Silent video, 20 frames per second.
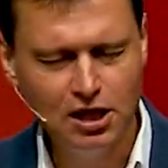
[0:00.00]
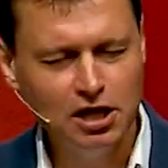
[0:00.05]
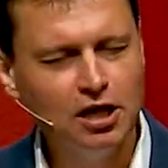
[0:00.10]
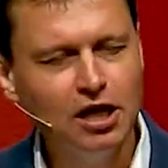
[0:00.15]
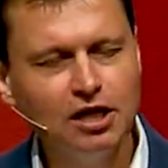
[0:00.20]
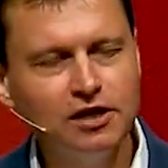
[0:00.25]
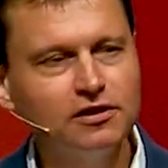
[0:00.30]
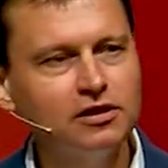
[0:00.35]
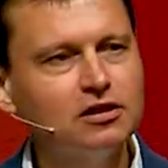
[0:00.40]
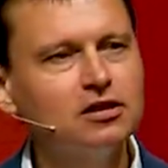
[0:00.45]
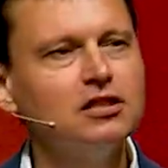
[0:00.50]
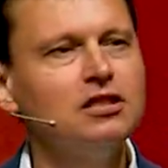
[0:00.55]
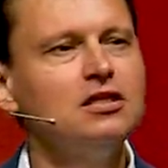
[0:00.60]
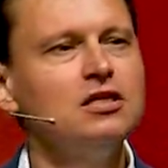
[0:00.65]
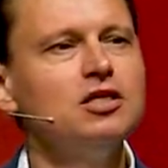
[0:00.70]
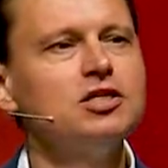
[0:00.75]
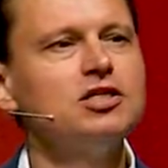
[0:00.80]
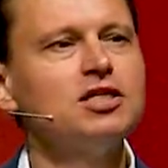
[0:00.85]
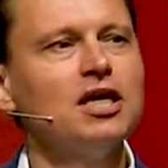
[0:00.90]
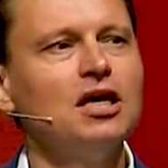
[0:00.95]
and that He
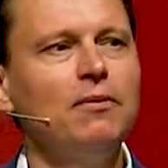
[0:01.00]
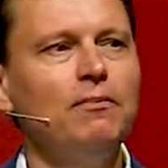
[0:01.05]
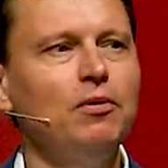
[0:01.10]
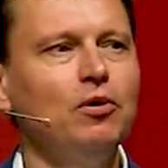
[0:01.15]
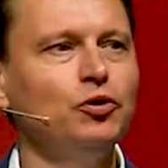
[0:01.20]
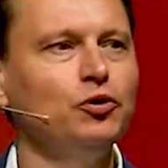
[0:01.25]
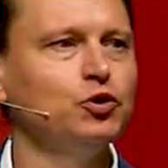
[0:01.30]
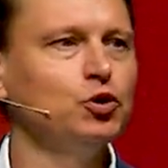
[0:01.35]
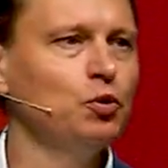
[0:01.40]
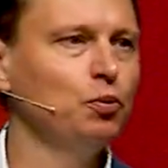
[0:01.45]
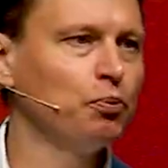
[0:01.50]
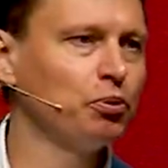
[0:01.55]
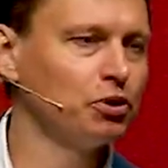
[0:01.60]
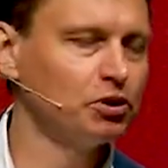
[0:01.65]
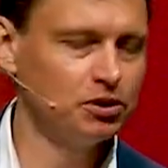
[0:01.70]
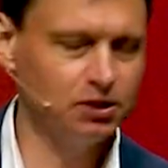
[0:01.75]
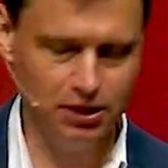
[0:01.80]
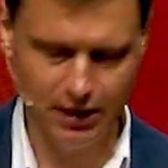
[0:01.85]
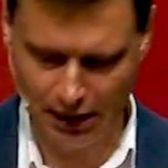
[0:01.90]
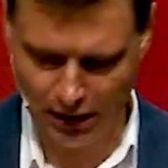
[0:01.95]
is able to
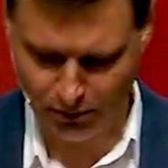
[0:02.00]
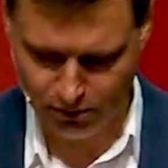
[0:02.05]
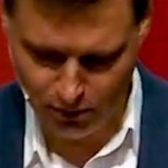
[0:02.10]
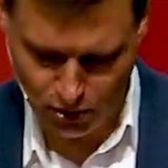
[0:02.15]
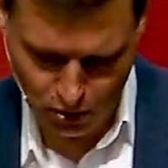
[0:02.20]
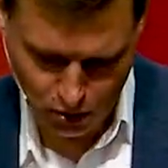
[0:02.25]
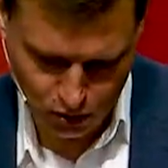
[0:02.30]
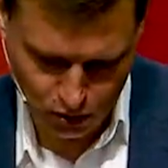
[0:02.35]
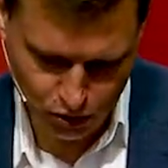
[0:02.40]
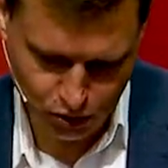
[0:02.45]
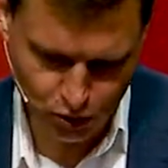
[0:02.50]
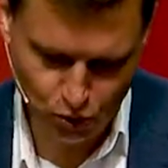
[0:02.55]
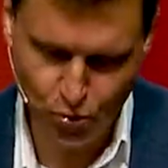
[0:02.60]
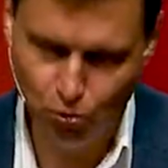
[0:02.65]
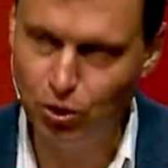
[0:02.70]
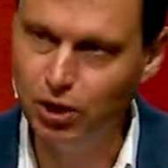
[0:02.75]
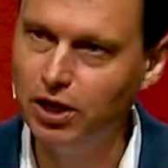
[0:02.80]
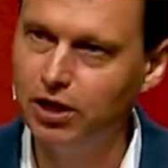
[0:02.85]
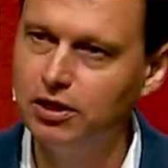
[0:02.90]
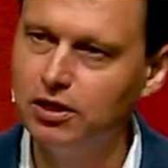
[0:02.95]
protect me on the
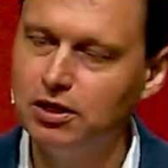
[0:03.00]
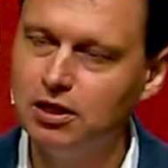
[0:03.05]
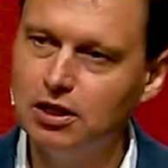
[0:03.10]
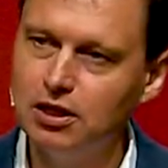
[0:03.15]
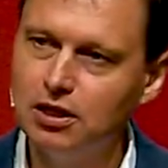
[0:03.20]
way?